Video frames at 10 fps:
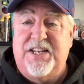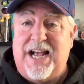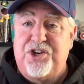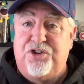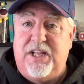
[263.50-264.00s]

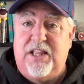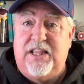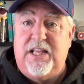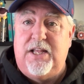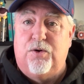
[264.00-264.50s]
actually
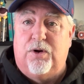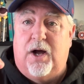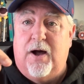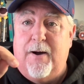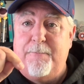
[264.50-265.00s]
the
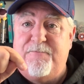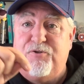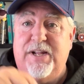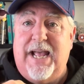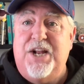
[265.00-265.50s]

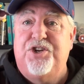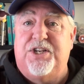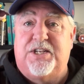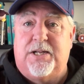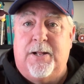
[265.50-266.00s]
free
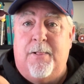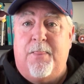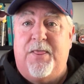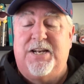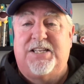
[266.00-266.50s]
agent
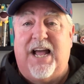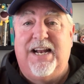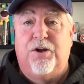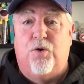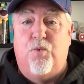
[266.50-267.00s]
that
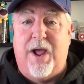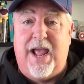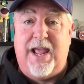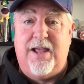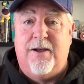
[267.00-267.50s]
signed
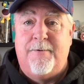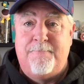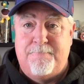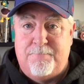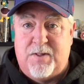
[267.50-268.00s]
away
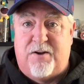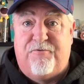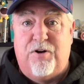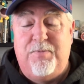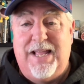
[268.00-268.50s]

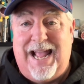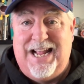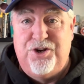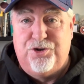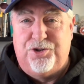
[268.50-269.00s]
from the
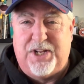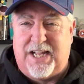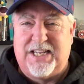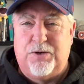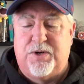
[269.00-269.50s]
Angels. I
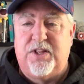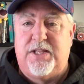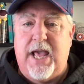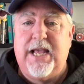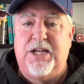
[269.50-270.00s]
guess he went to
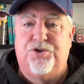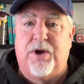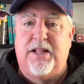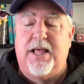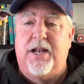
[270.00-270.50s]
the Yankees
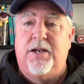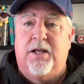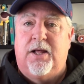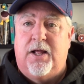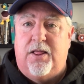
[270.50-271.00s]
right then.
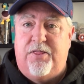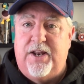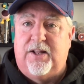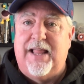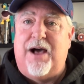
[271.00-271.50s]

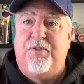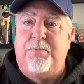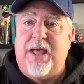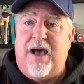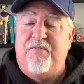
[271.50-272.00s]
That allowed
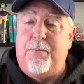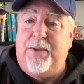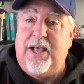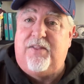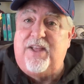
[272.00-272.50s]
them to have the
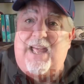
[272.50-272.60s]
pick that